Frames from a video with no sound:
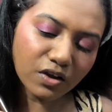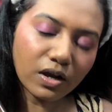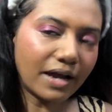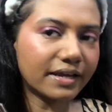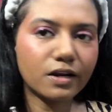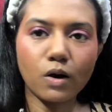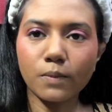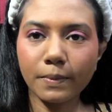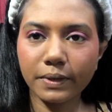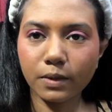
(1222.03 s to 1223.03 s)
I get all
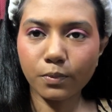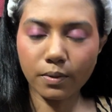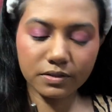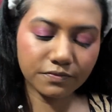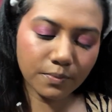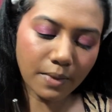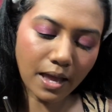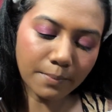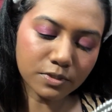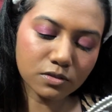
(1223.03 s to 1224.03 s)
my makeup products from
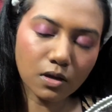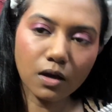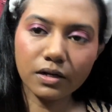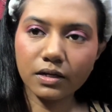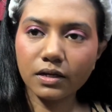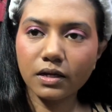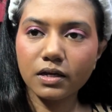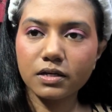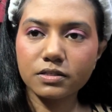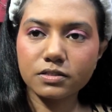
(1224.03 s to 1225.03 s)
Amazon,
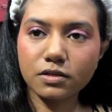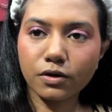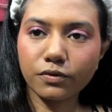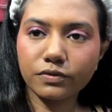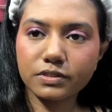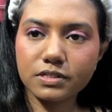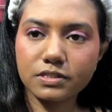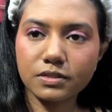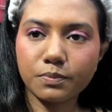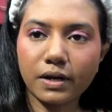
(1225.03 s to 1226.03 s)
so this is
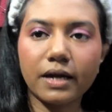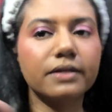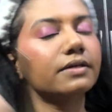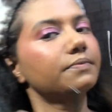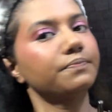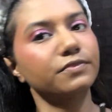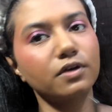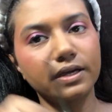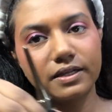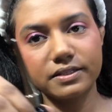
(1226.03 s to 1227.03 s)
the brand. So
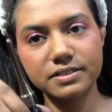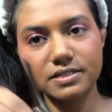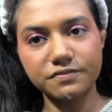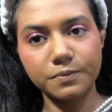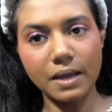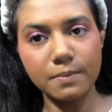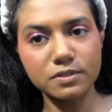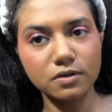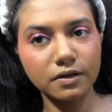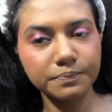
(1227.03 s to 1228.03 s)
again, this is from
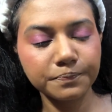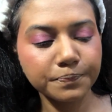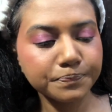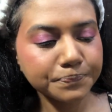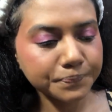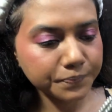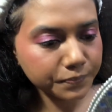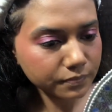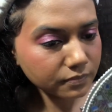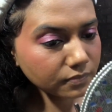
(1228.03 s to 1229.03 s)
Amazon.
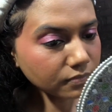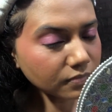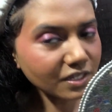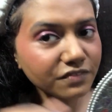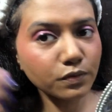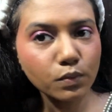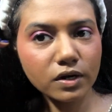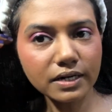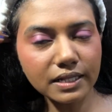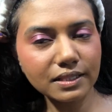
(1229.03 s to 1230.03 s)
If you
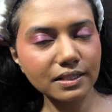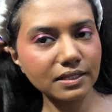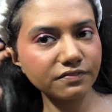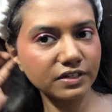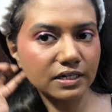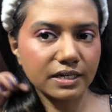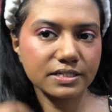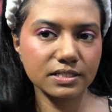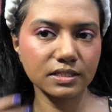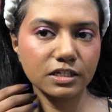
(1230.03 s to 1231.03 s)
want, I'll leave the
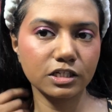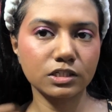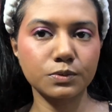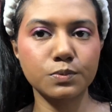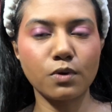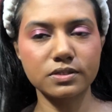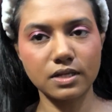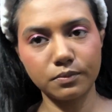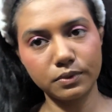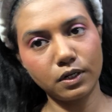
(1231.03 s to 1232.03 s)
links in the description box
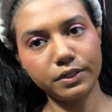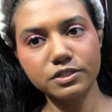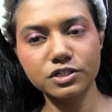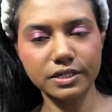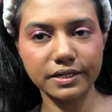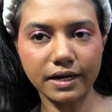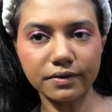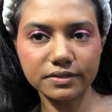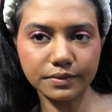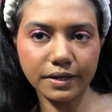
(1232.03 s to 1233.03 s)
down below. You can check it
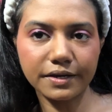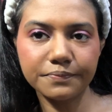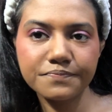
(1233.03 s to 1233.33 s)
out, okay?